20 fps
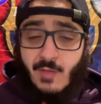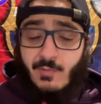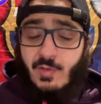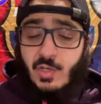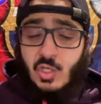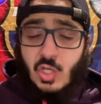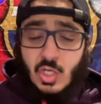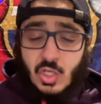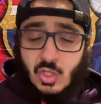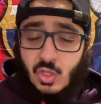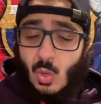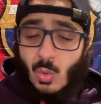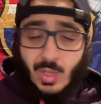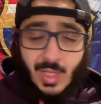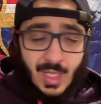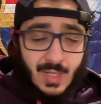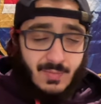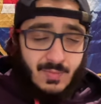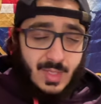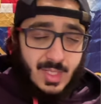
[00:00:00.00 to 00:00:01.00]
If you just
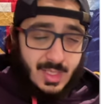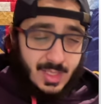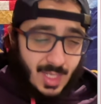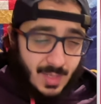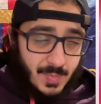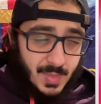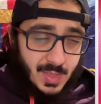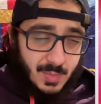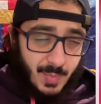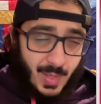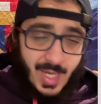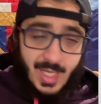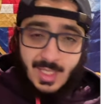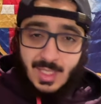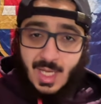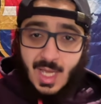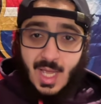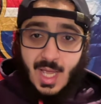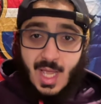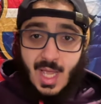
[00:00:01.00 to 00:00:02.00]
don't give this team space,